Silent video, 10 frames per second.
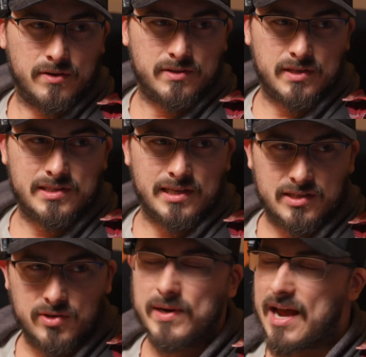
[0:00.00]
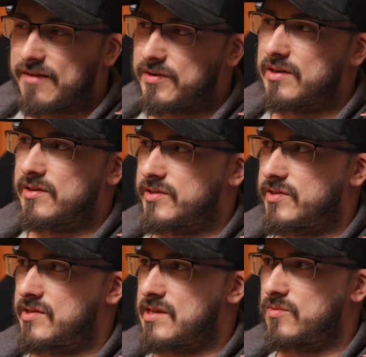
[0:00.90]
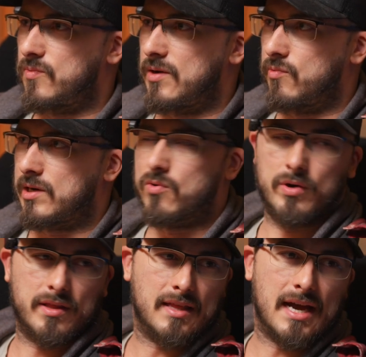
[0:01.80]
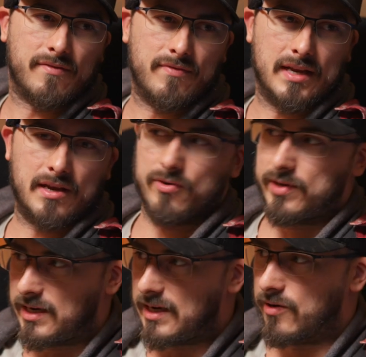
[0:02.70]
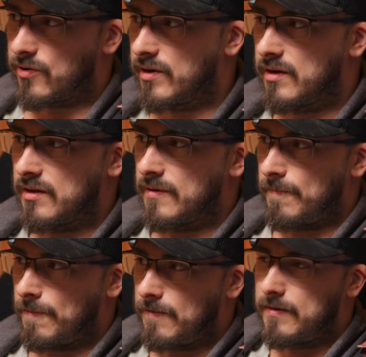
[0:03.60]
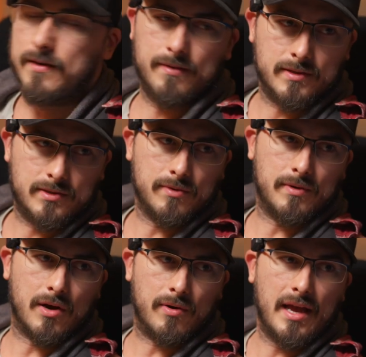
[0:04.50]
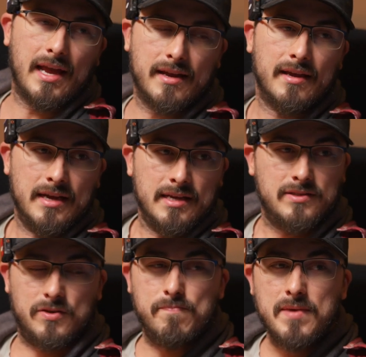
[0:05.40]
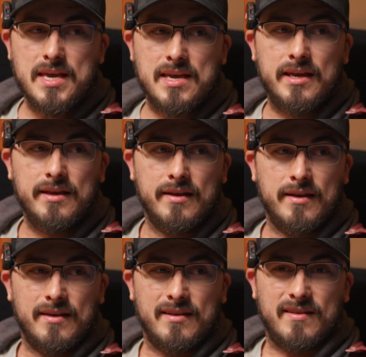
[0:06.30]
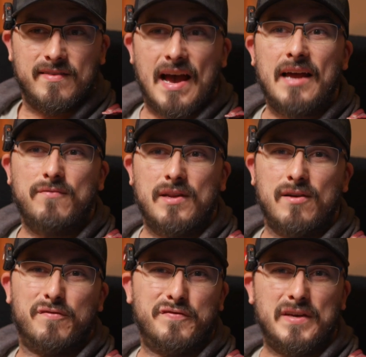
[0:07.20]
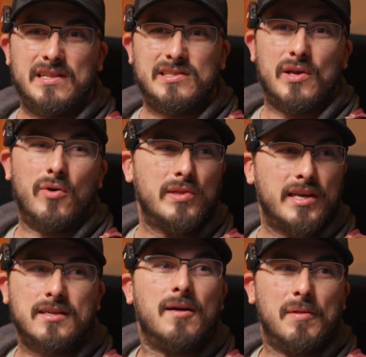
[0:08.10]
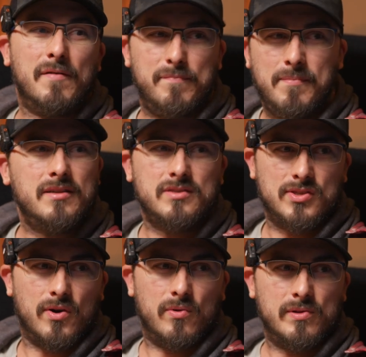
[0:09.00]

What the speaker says: it's like 2.5 years since we recorded that video here in the studio. And to me, that video feels only a couple of months old.